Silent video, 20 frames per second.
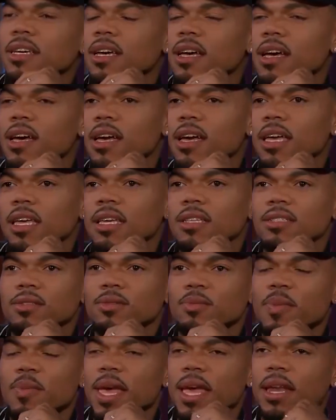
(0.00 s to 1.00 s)
uh,
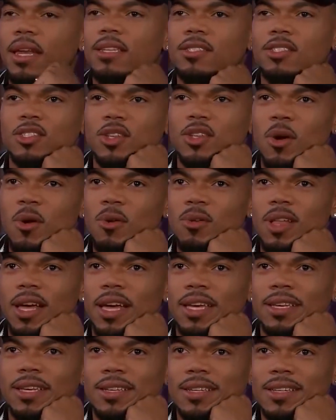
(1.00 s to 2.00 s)
he's, man, he's so
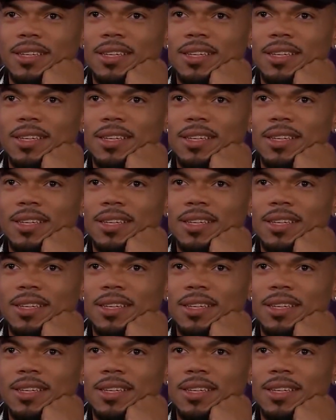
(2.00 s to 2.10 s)
like,